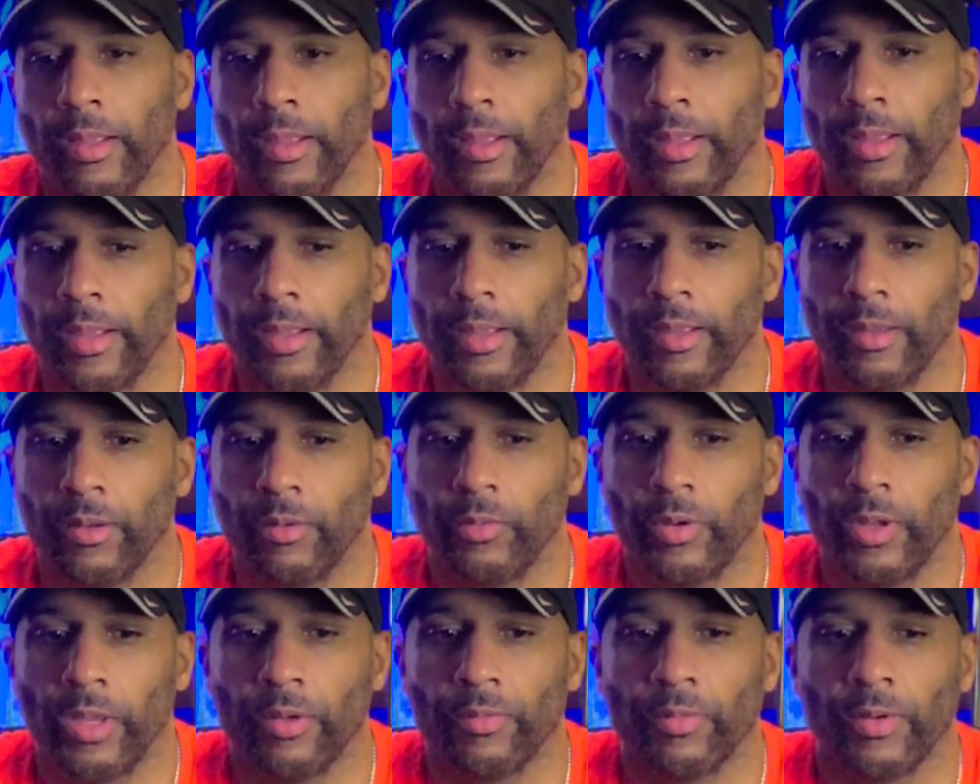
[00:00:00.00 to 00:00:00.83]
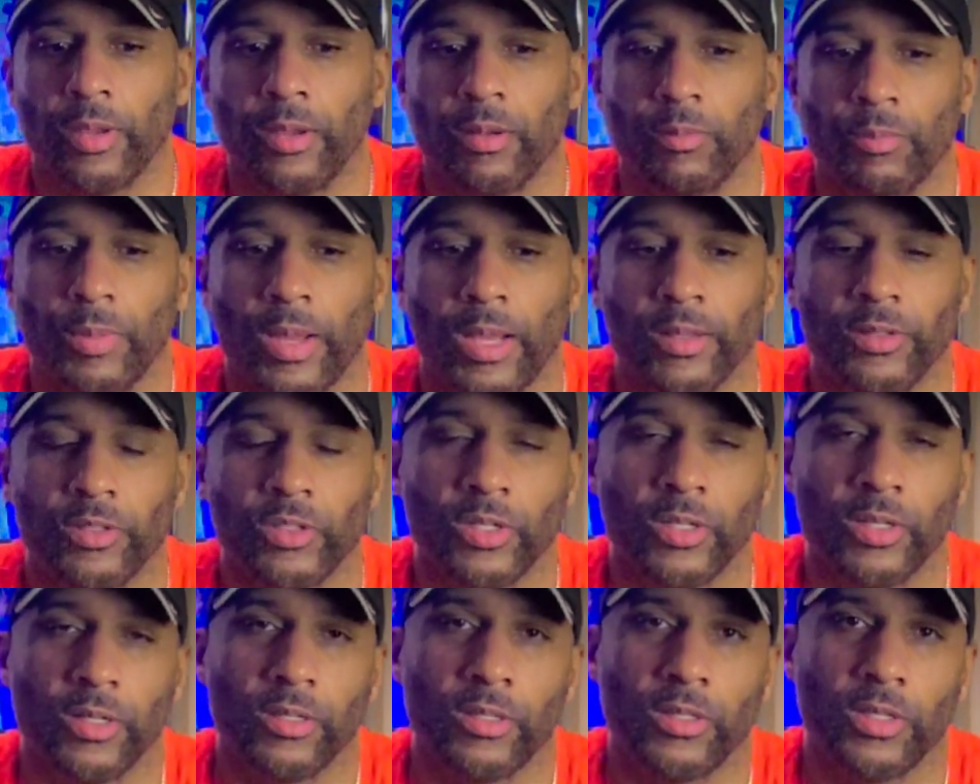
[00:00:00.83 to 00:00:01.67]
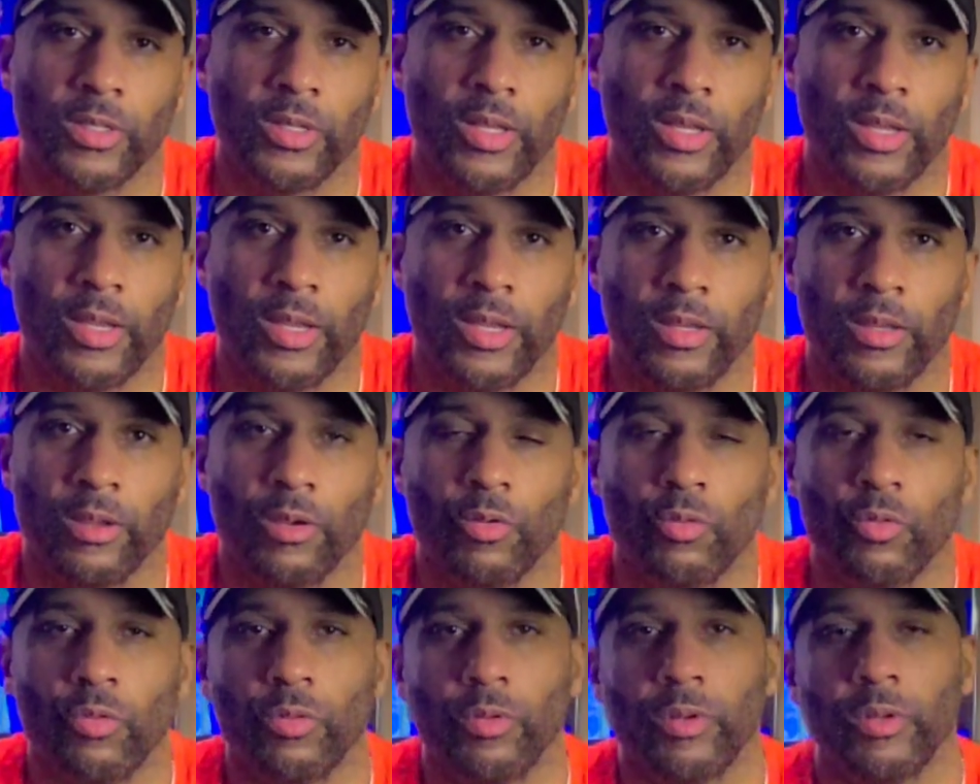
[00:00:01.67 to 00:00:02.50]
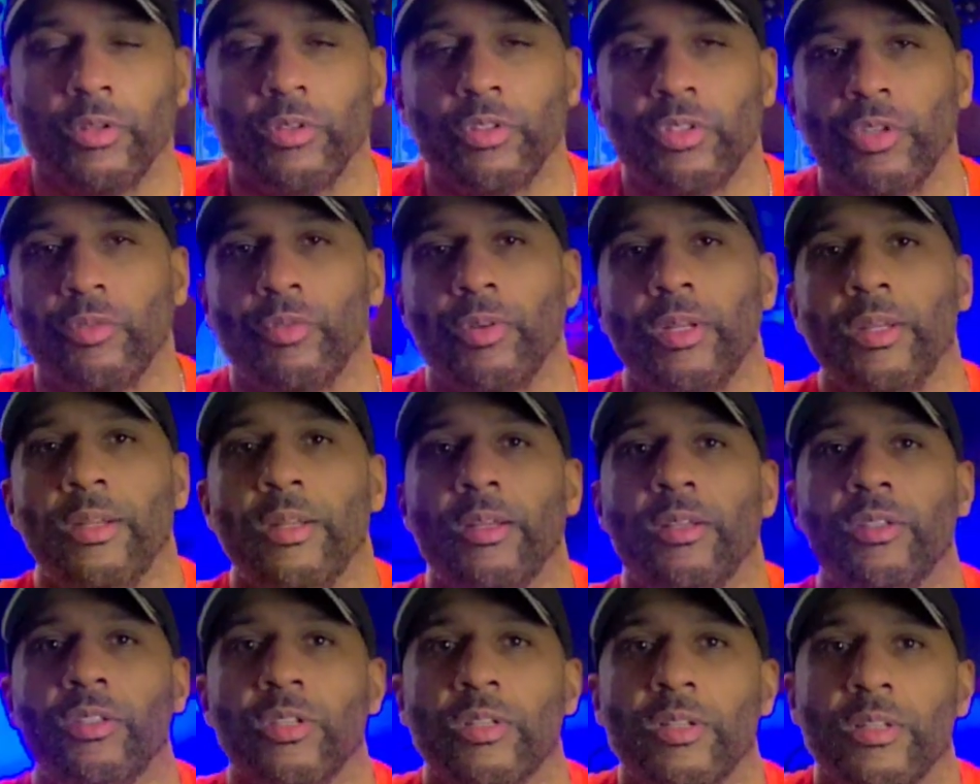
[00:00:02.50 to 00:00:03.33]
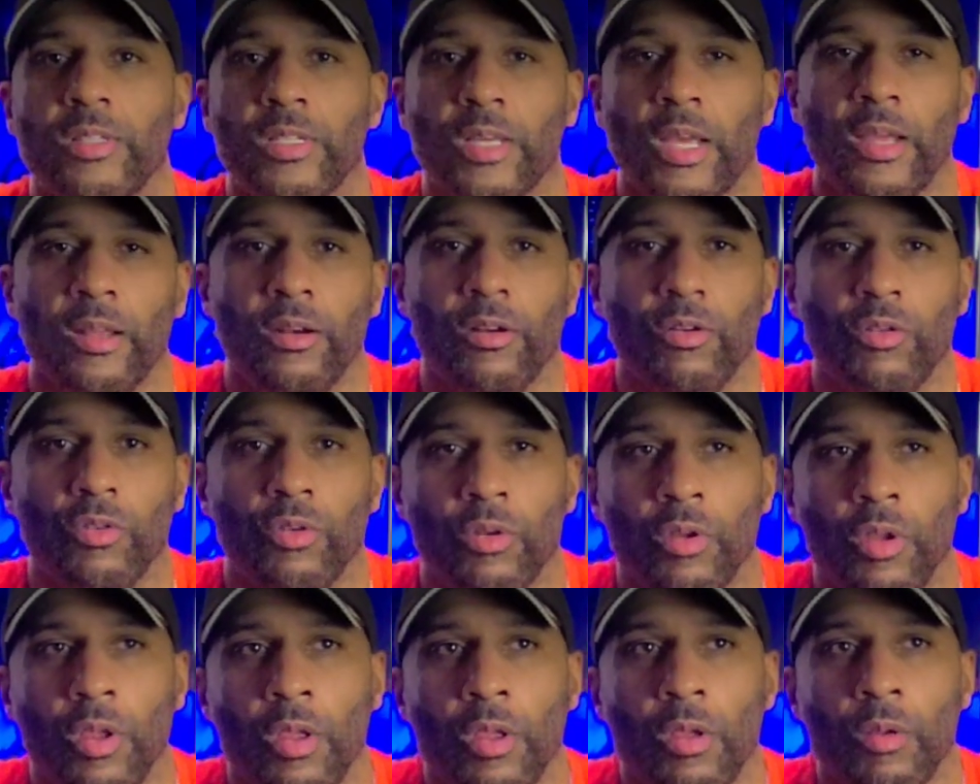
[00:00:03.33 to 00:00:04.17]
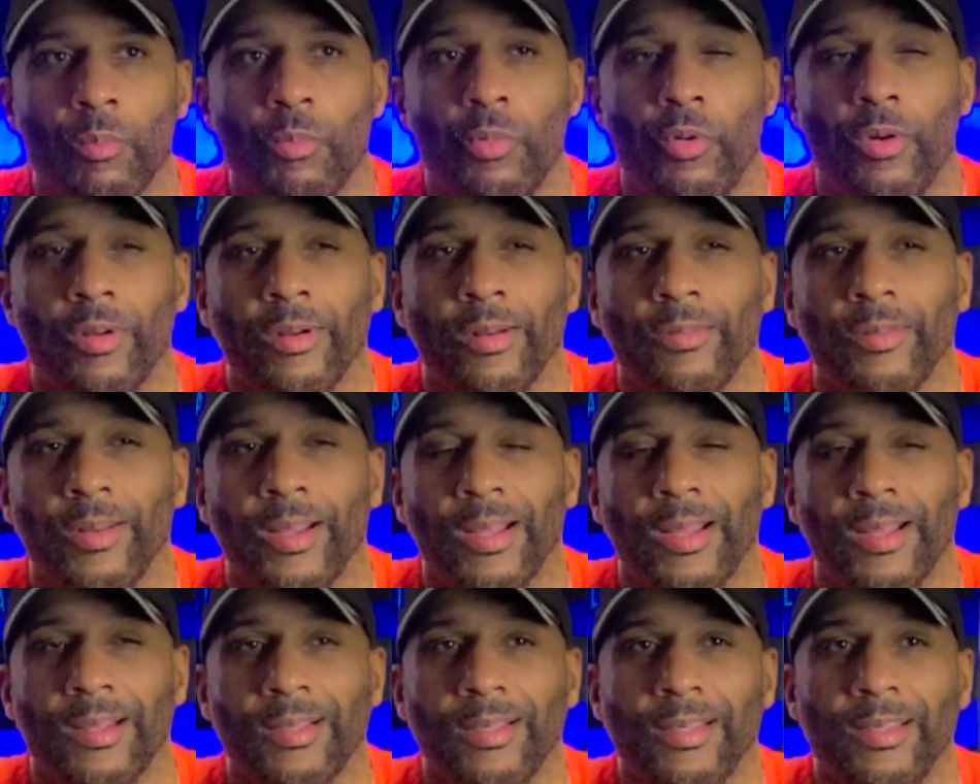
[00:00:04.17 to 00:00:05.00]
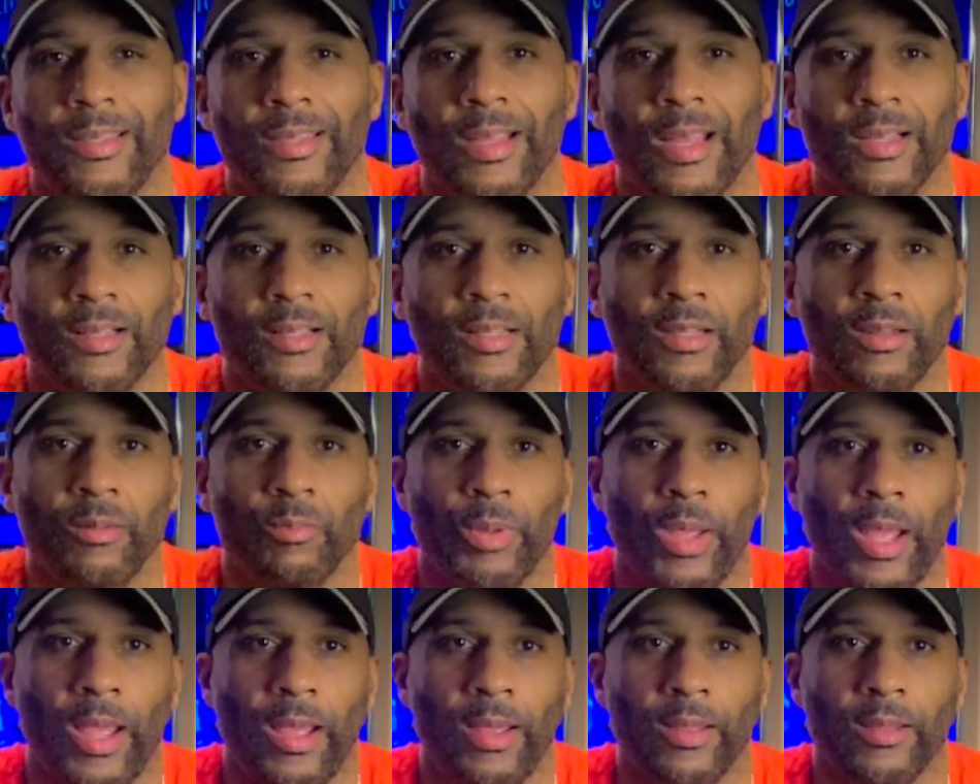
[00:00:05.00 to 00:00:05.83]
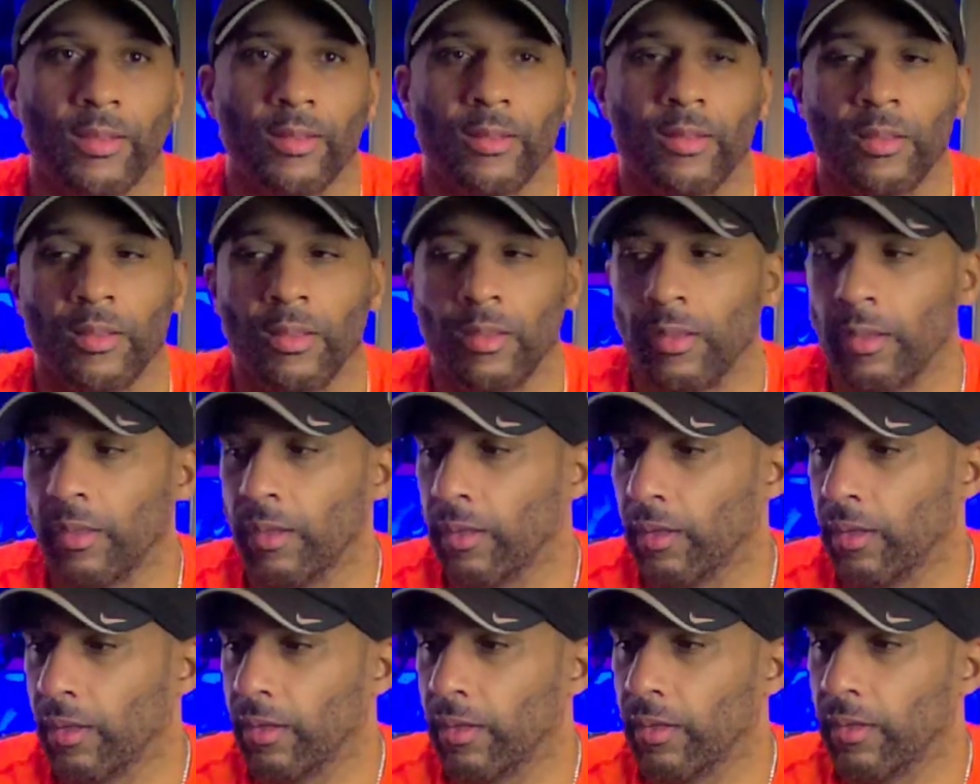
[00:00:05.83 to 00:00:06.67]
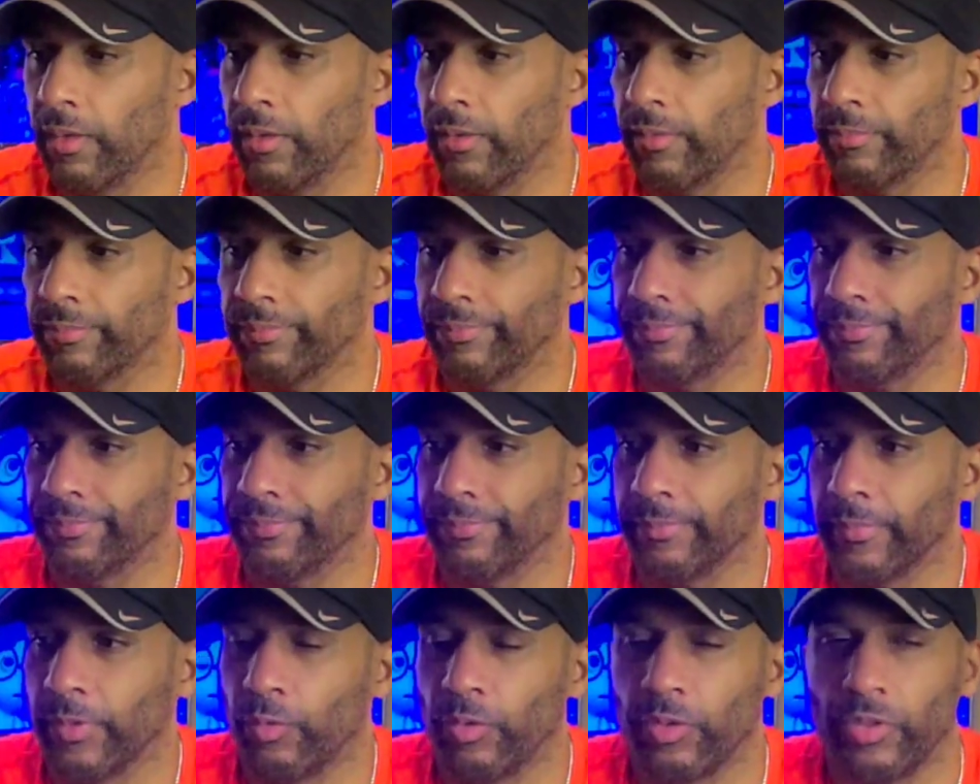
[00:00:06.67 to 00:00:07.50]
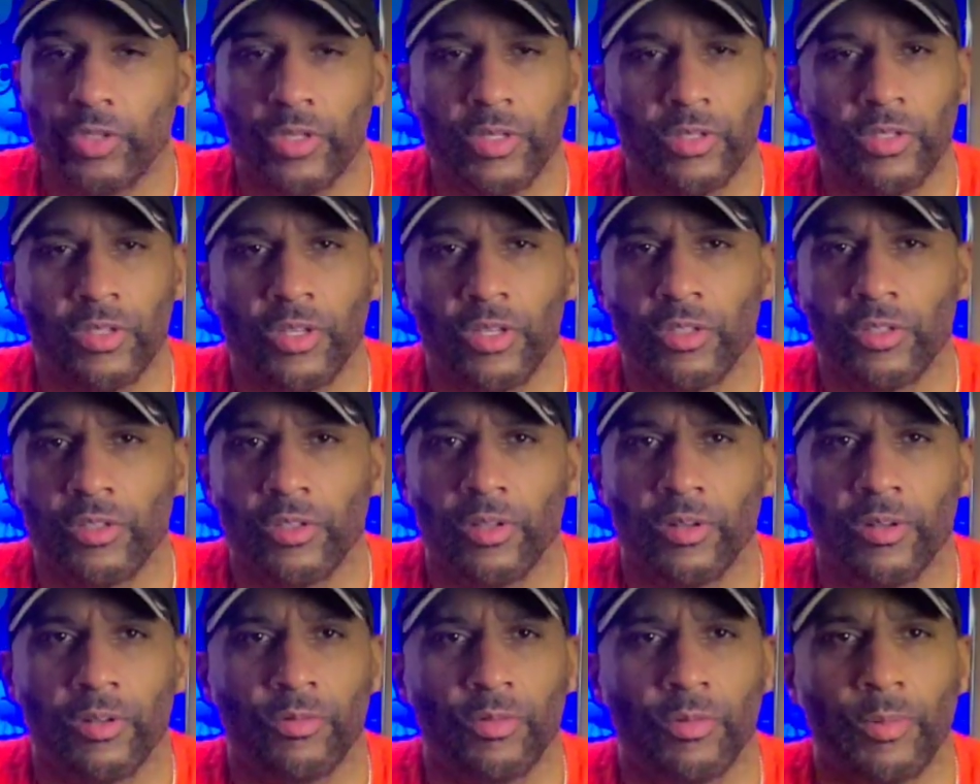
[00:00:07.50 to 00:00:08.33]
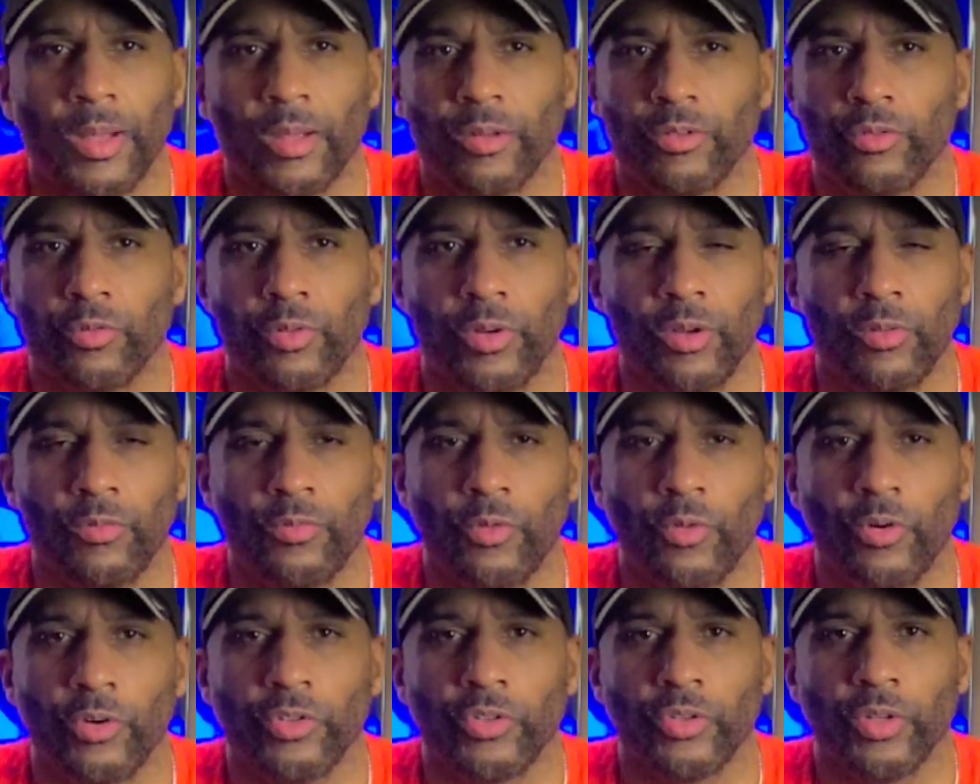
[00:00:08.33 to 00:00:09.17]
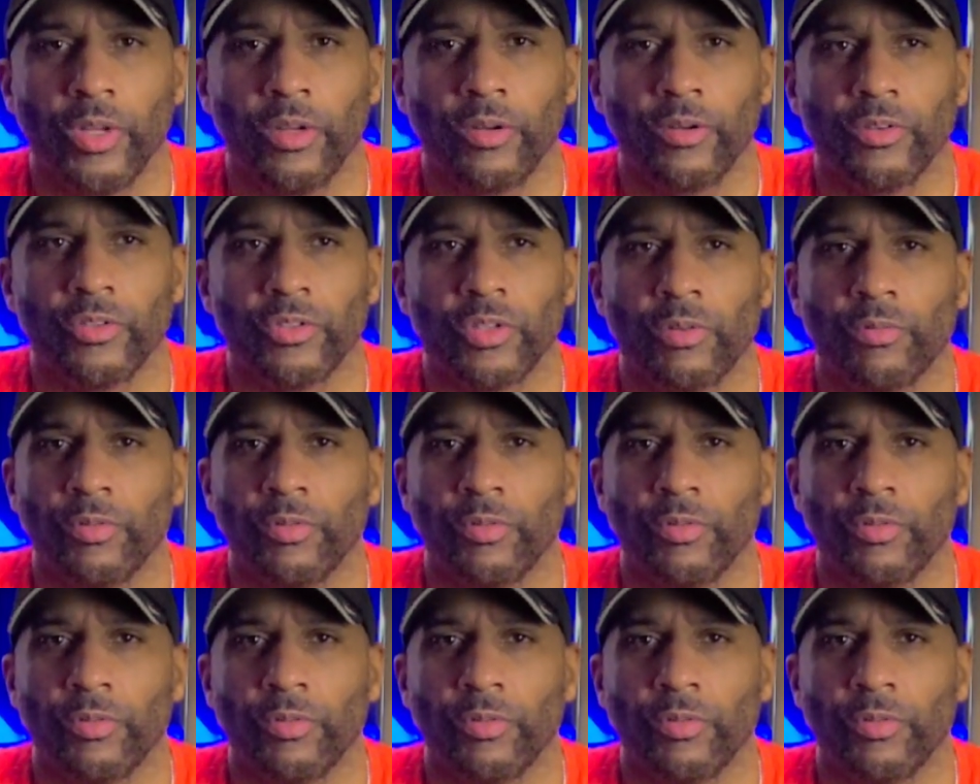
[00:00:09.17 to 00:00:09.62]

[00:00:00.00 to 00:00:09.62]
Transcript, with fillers: And we have an unboxing today. You see what it is in the title? Part of the Ugly Duckling Pack, um, which consisted of about three or four sneakers.